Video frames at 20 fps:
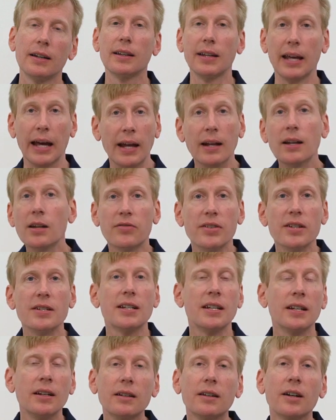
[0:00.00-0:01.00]
Ken, if
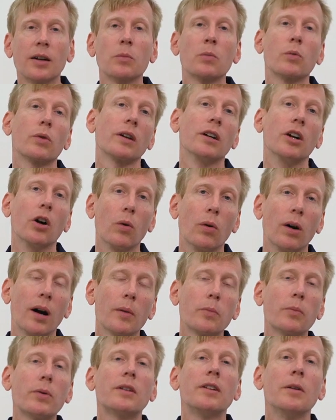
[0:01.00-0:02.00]
his income were to go
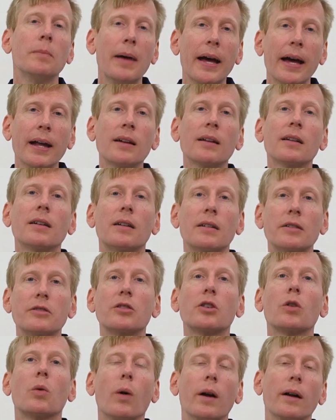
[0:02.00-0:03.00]
up, would demand a
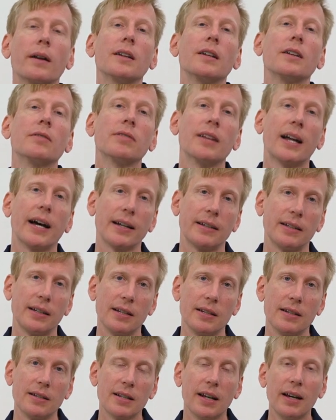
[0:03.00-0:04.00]
larger quantity of
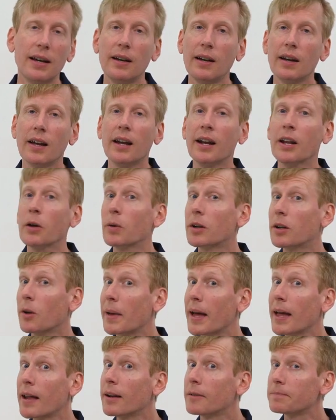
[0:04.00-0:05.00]
lattes. And he would
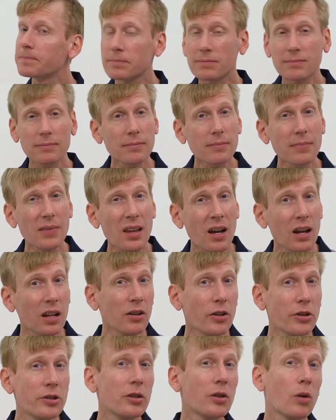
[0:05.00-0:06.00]
demand a
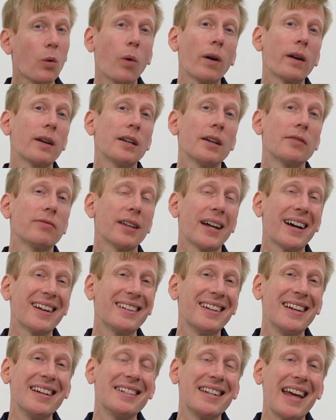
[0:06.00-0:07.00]
larger quantity of
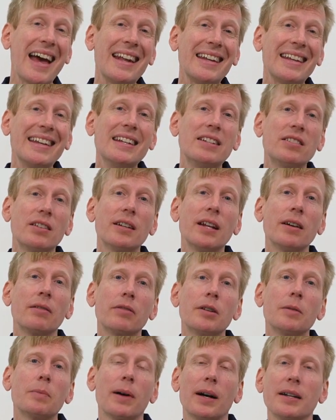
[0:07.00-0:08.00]
lattes at each and
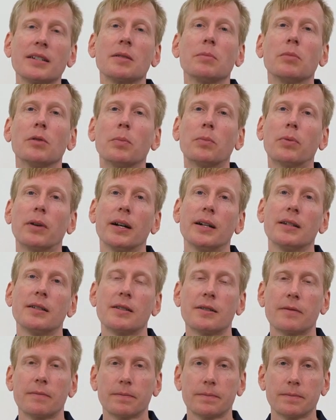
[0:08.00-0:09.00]
every possible
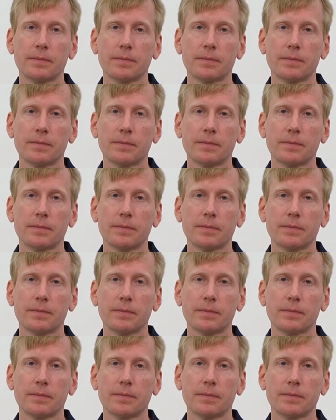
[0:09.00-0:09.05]
price.